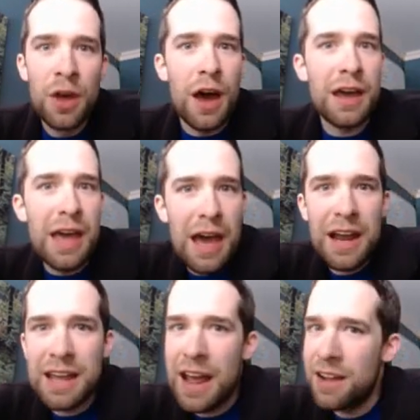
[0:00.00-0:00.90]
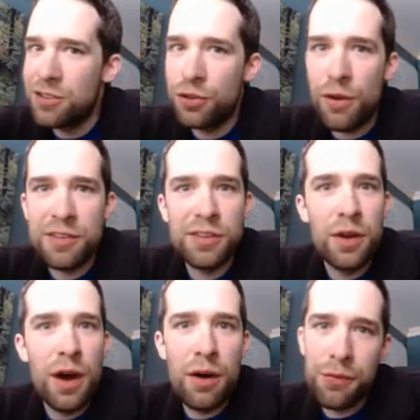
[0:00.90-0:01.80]
Again, I can't stress
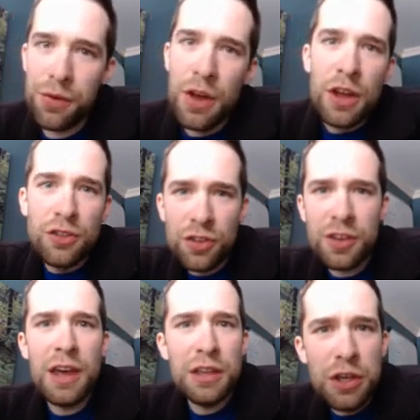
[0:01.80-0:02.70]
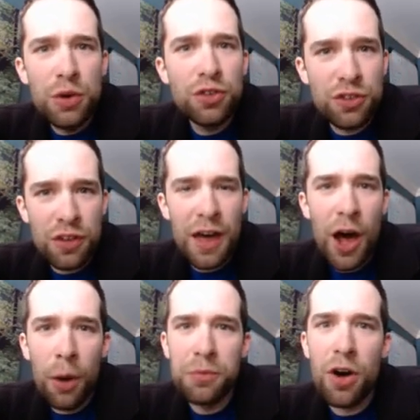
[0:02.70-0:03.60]
enough, just get used to the
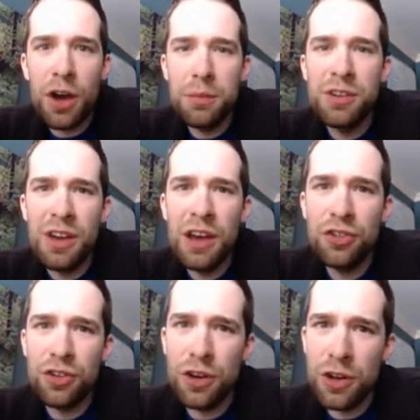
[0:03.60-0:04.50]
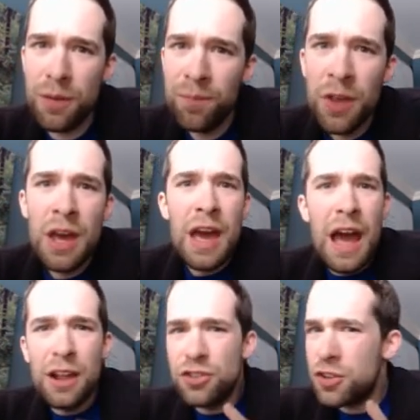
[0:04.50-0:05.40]
help documentation
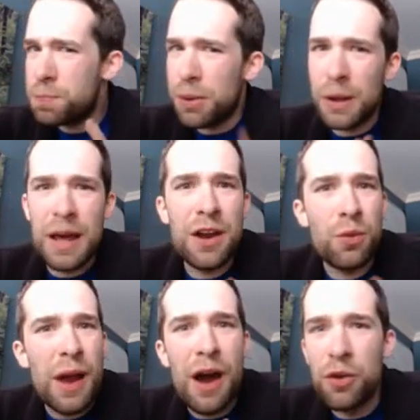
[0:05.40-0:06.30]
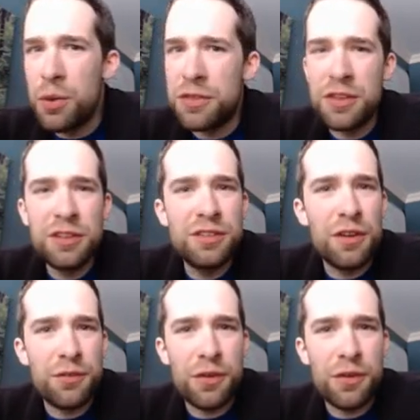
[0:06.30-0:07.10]
and just play around with these different